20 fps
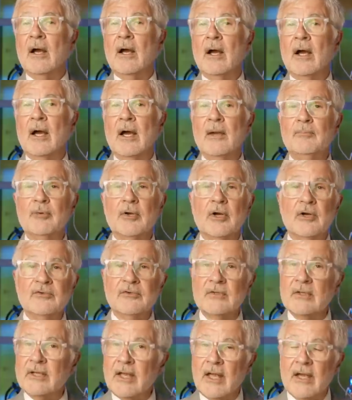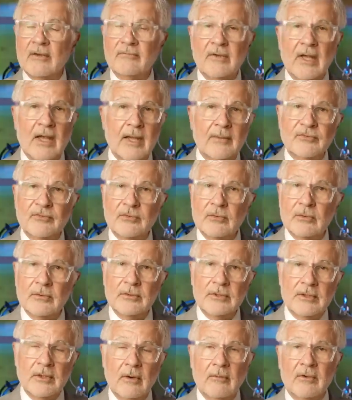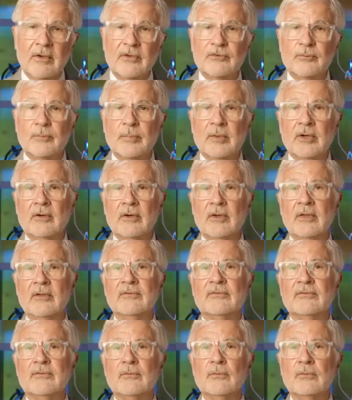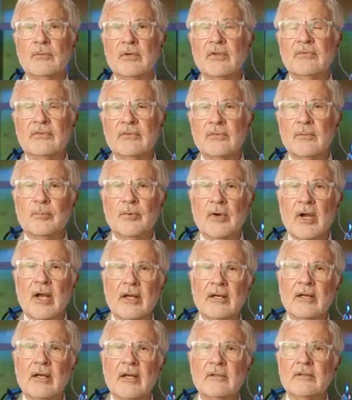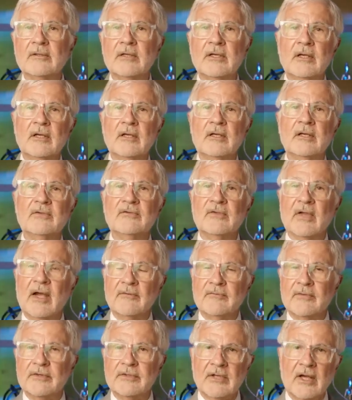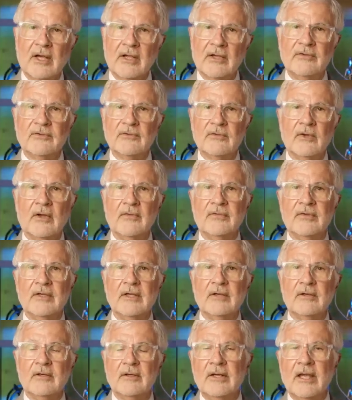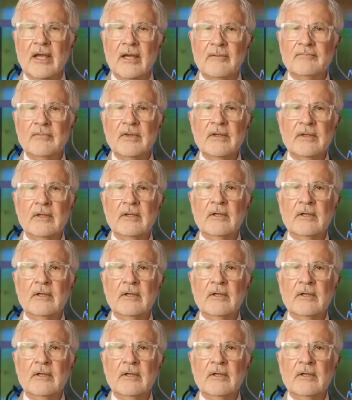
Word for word: I personally have absolutely no experience with the product. It is advertised on the internet.